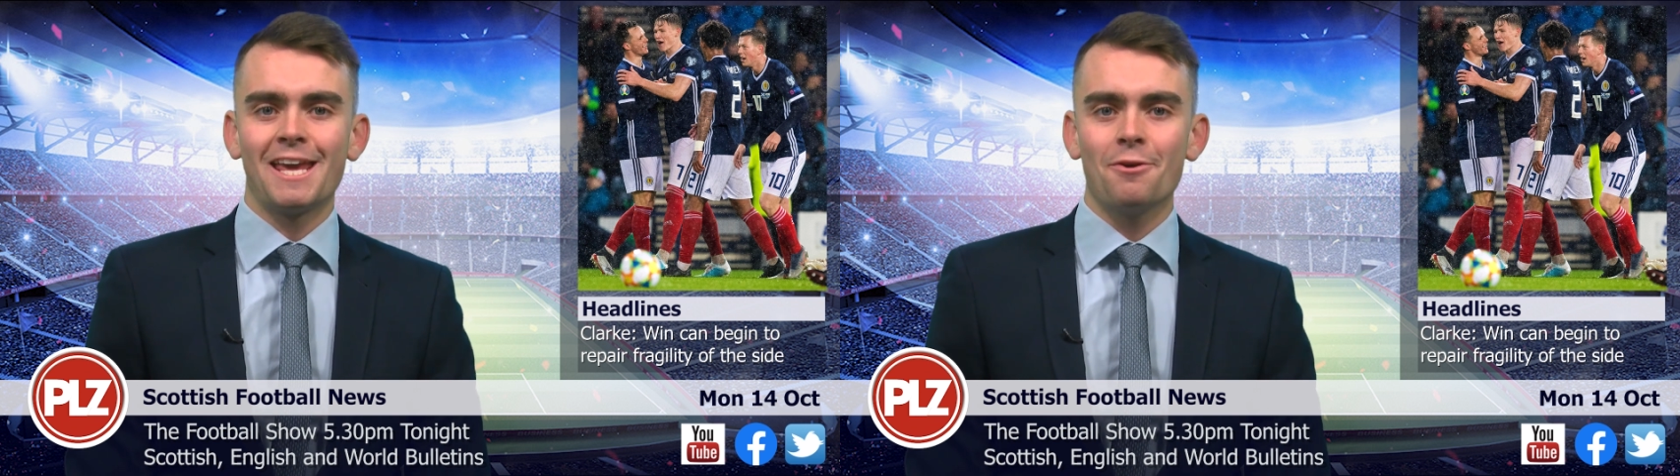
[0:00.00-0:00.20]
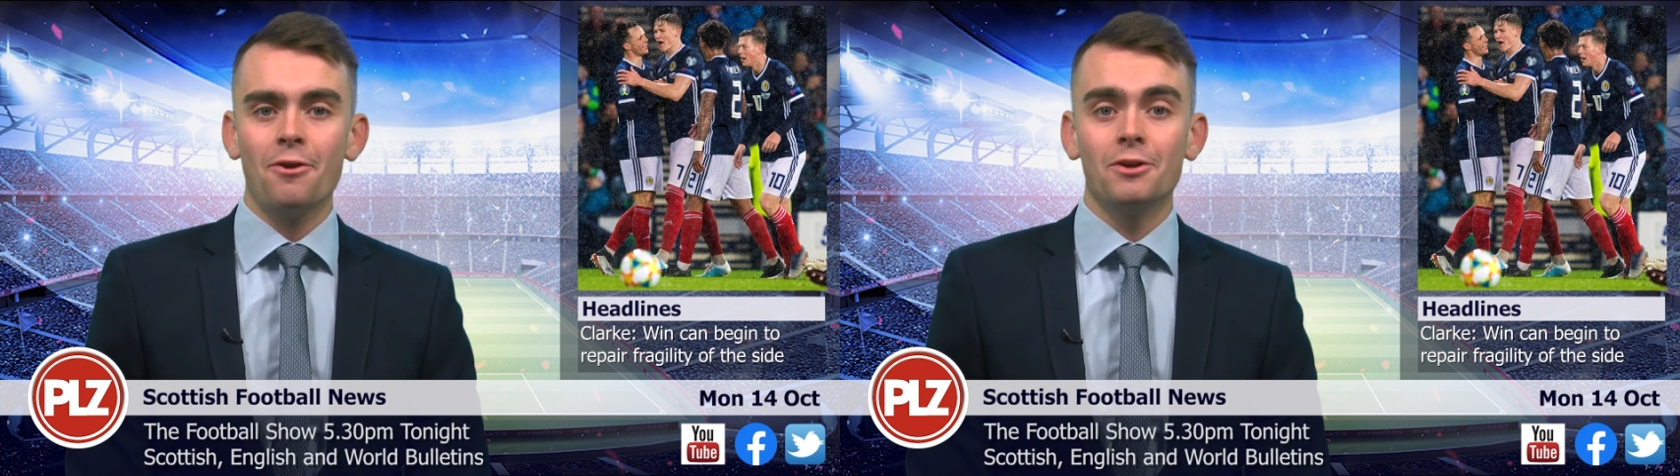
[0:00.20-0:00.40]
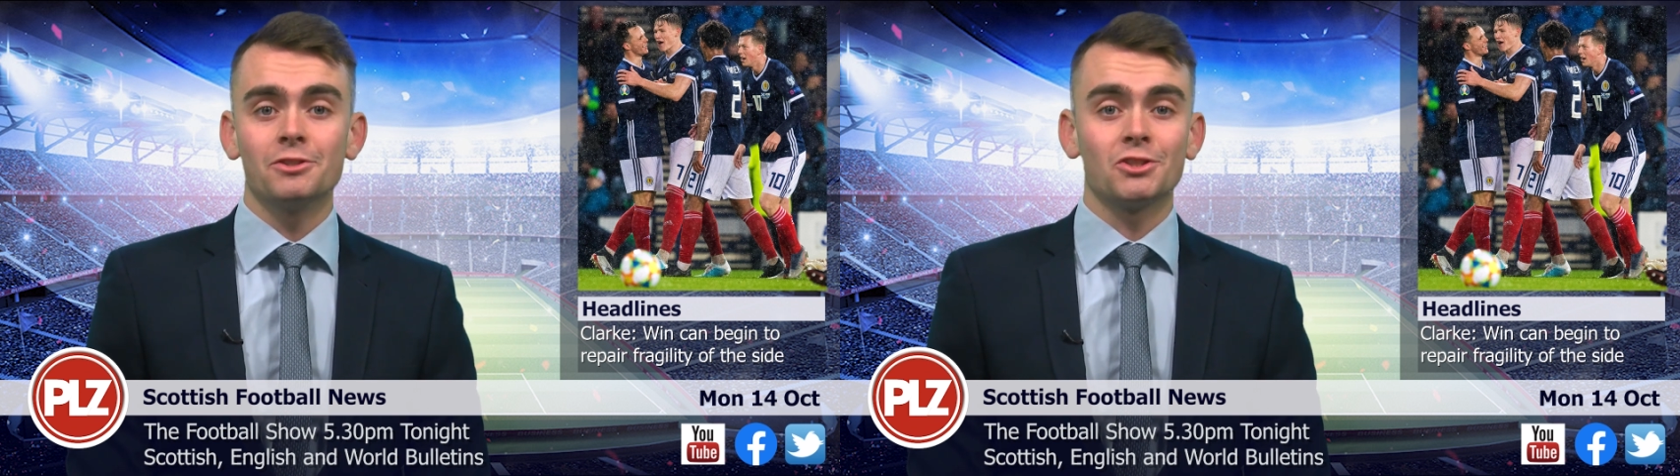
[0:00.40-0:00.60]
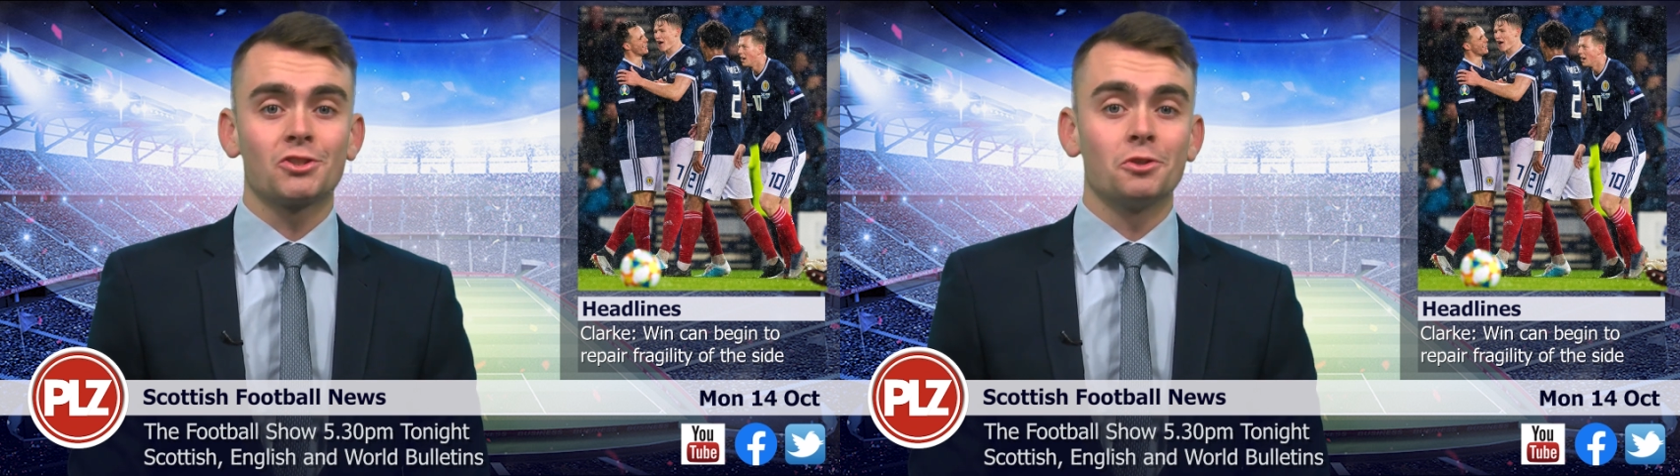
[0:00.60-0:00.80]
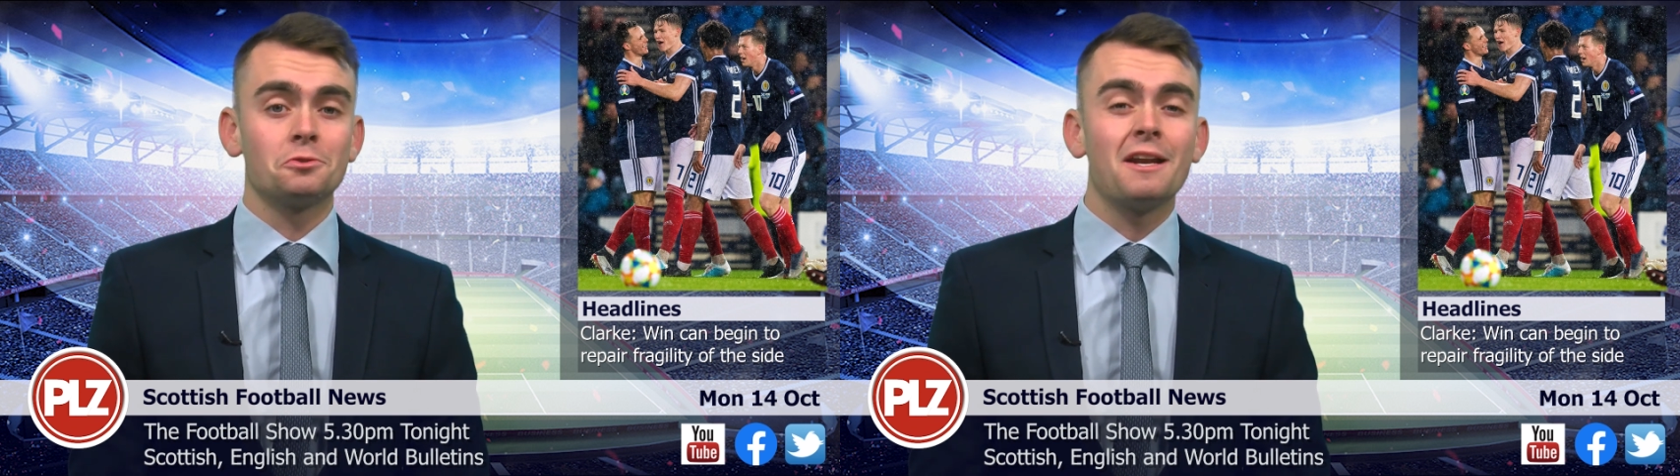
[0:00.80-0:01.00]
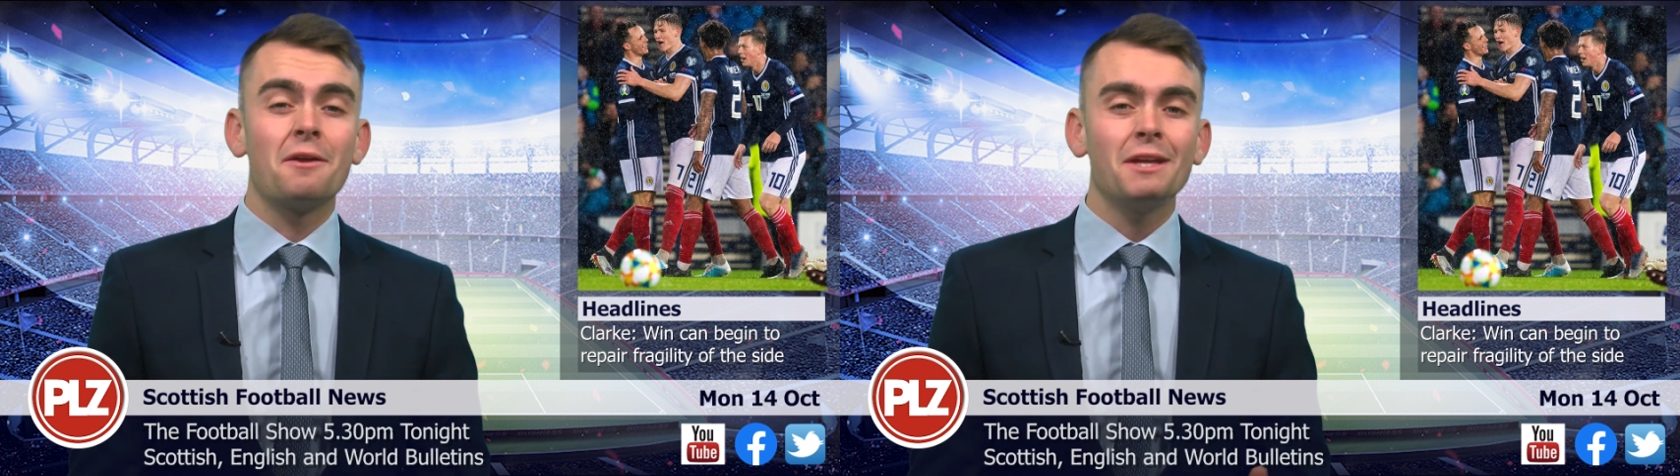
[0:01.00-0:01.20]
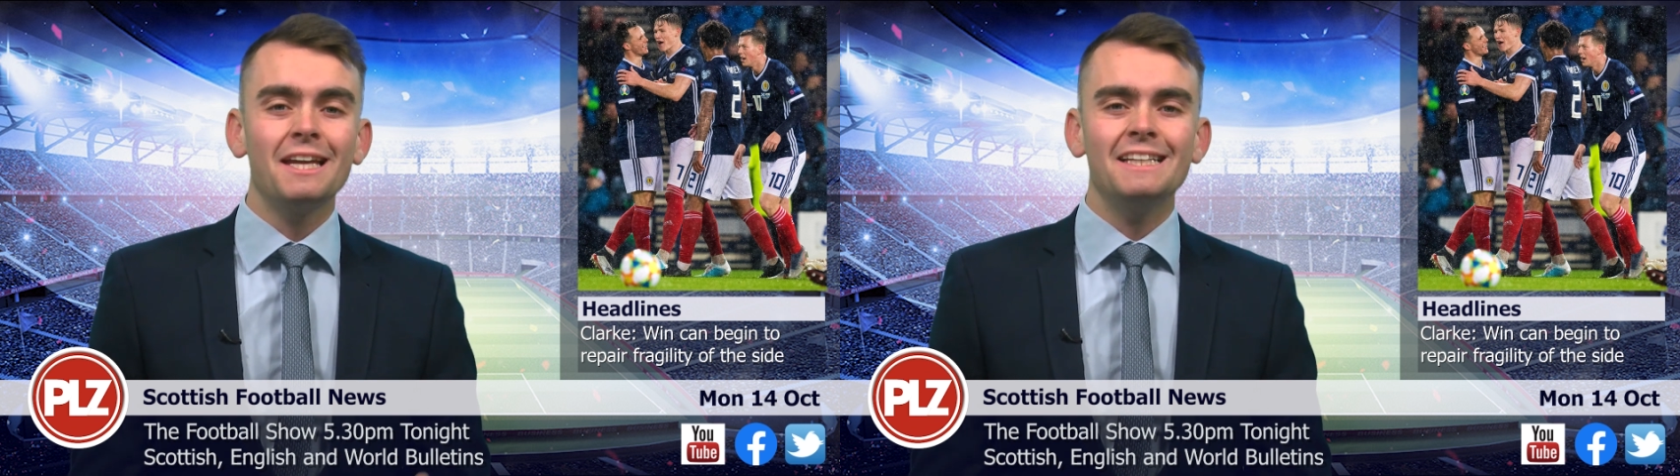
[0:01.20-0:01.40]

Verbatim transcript: hero as the Scots ran out